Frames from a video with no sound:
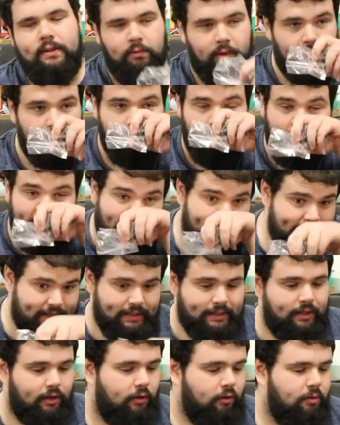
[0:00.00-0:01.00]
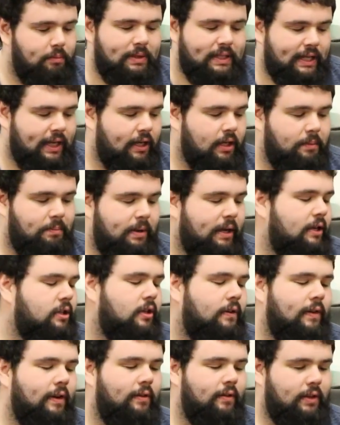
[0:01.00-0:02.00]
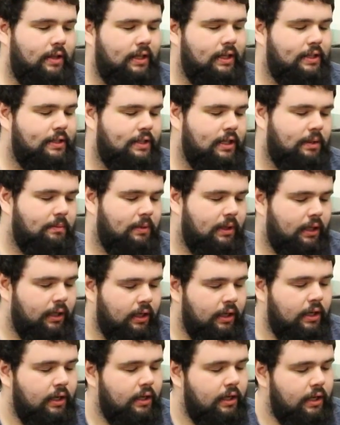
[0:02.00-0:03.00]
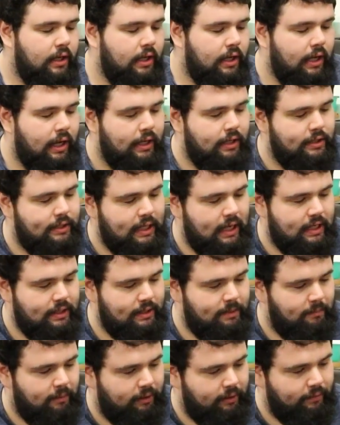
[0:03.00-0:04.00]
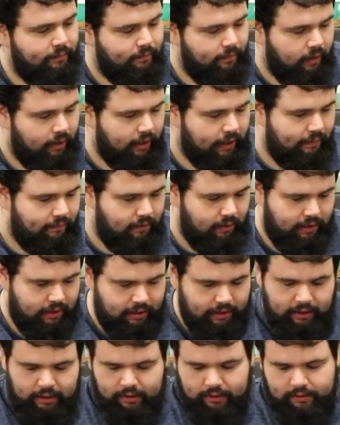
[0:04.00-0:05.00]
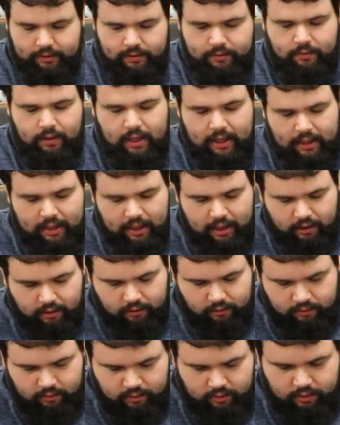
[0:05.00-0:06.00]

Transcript: What the fuck is this? I'm gonna be taking a picture of everything he sent me and just asking what the fuck everything is. Because right now,